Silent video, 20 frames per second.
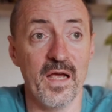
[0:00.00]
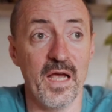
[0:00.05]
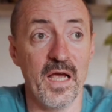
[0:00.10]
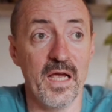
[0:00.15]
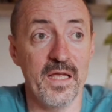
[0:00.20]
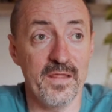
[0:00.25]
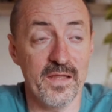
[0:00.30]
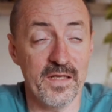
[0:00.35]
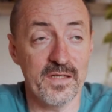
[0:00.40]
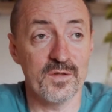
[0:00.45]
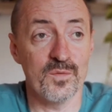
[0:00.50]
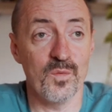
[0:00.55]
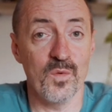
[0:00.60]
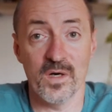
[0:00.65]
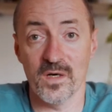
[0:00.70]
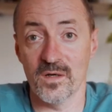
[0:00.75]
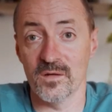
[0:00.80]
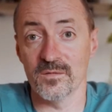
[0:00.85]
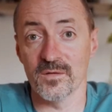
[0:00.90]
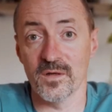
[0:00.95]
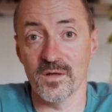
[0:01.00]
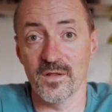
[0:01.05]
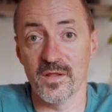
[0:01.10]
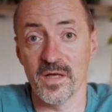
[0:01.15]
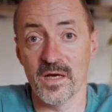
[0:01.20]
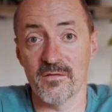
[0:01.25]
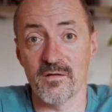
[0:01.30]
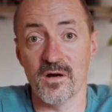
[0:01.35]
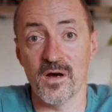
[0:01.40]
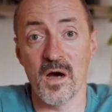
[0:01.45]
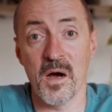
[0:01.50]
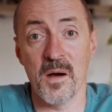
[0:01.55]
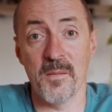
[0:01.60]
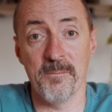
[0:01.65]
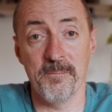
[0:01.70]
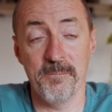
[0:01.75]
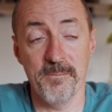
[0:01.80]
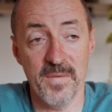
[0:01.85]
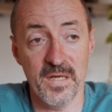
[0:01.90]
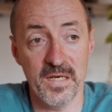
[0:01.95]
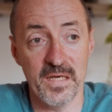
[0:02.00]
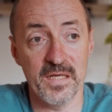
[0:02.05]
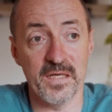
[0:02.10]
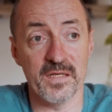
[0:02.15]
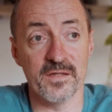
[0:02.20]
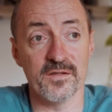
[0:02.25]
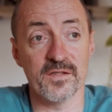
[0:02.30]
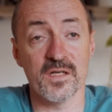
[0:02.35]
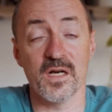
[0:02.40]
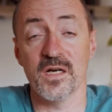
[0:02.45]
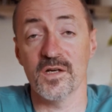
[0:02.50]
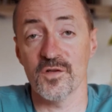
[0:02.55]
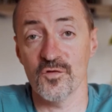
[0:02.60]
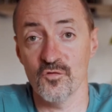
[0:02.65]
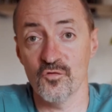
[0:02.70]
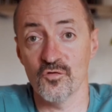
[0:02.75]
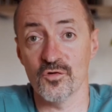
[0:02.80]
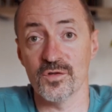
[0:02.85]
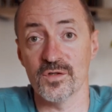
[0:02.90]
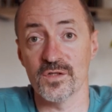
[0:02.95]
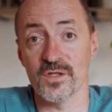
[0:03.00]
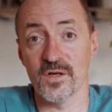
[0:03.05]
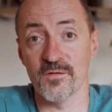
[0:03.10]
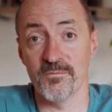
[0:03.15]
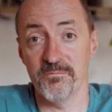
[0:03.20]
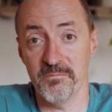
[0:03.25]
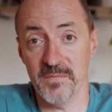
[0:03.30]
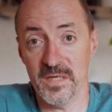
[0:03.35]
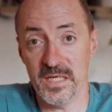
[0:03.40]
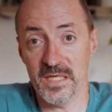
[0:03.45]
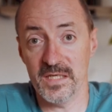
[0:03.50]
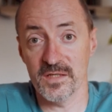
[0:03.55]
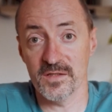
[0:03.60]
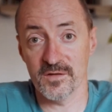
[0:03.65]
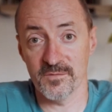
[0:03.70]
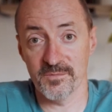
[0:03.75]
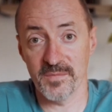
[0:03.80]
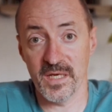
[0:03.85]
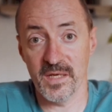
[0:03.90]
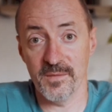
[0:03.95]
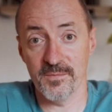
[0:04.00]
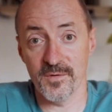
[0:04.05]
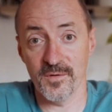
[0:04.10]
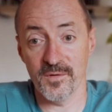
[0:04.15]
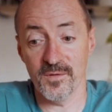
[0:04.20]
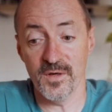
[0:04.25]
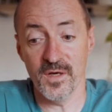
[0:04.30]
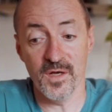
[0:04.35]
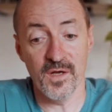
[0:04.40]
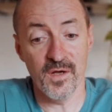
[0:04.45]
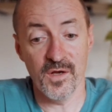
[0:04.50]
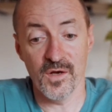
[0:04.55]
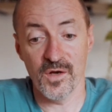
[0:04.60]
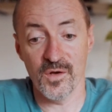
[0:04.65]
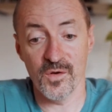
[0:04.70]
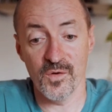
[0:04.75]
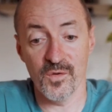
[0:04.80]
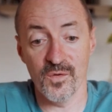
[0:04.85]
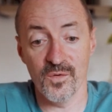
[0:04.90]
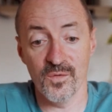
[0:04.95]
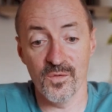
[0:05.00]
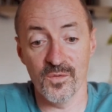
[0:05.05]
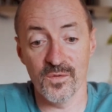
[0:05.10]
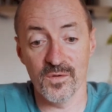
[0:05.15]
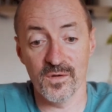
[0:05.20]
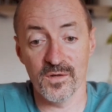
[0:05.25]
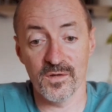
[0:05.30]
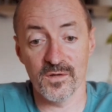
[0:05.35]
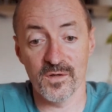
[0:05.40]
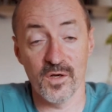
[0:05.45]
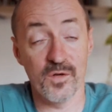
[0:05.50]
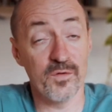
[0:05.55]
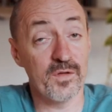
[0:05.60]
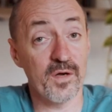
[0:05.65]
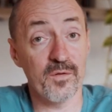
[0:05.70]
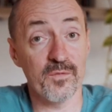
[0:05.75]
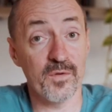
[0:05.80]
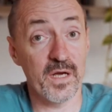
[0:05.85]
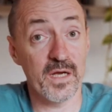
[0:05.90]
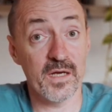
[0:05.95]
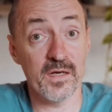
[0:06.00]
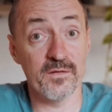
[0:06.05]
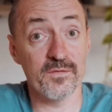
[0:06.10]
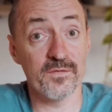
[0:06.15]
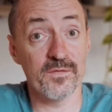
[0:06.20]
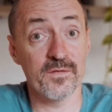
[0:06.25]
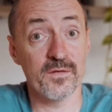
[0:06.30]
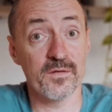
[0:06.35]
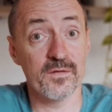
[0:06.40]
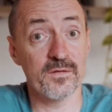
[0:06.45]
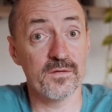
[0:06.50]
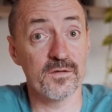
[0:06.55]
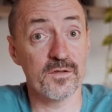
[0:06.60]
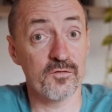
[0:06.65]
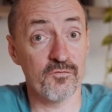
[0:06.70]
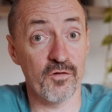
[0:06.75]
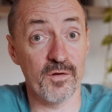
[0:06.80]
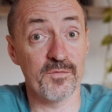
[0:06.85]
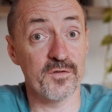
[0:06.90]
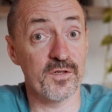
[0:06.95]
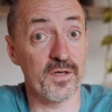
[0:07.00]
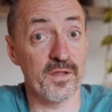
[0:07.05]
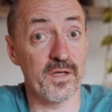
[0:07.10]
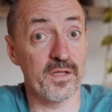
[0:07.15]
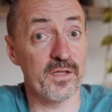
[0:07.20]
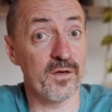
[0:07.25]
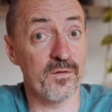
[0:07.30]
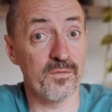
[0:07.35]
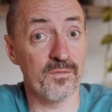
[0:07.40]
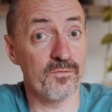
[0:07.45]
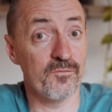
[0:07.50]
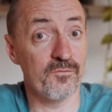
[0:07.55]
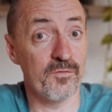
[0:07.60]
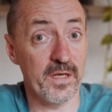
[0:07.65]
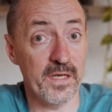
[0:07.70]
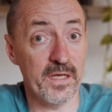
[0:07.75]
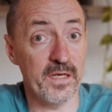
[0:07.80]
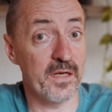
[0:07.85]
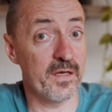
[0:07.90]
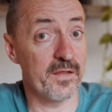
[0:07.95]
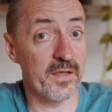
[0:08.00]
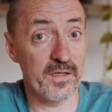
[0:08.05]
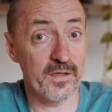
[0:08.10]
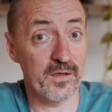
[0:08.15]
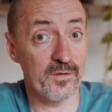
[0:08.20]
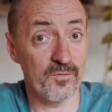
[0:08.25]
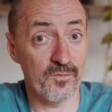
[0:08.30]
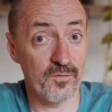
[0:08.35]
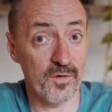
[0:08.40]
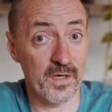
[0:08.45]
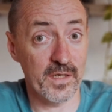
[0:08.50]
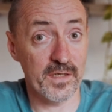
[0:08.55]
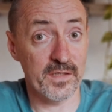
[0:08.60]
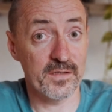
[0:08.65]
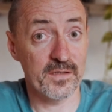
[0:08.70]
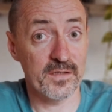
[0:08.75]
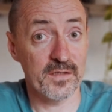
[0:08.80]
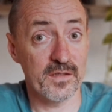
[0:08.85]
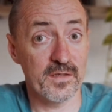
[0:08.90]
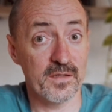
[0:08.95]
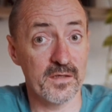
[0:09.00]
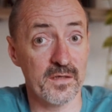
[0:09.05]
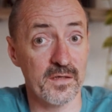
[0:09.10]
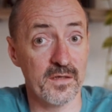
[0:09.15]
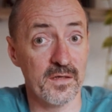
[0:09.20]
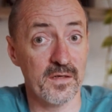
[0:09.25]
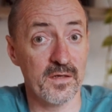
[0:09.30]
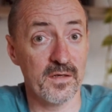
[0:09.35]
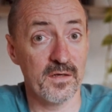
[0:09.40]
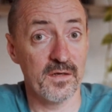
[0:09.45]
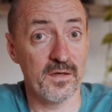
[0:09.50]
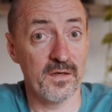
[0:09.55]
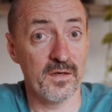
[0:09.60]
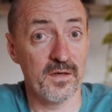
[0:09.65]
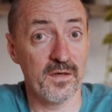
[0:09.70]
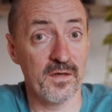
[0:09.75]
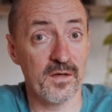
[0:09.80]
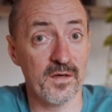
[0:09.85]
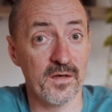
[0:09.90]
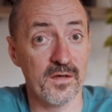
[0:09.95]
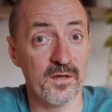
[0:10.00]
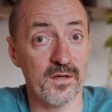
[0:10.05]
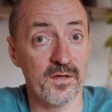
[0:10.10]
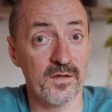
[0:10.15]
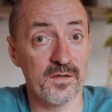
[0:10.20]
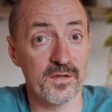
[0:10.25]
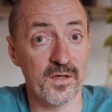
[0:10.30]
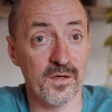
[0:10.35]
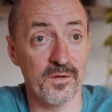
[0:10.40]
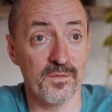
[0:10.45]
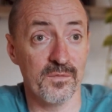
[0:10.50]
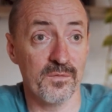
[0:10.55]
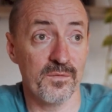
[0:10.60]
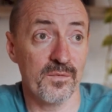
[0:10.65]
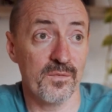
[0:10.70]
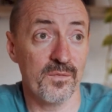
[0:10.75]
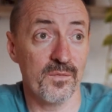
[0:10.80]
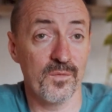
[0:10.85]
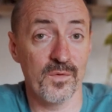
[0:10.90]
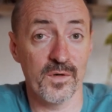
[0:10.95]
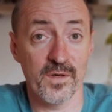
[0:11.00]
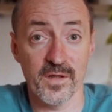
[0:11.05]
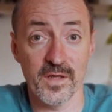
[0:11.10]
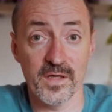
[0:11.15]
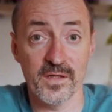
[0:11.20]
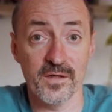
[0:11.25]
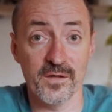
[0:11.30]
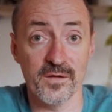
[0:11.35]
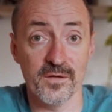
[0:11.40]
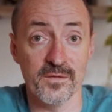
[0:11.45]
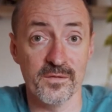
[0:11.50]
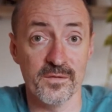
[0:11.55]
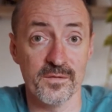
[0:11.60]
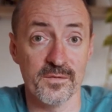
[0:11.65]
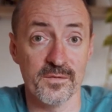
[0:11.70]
In this world, there are millions, hundreds of millions of people who don't have scripture, they don't read and they don't write. So what do they do?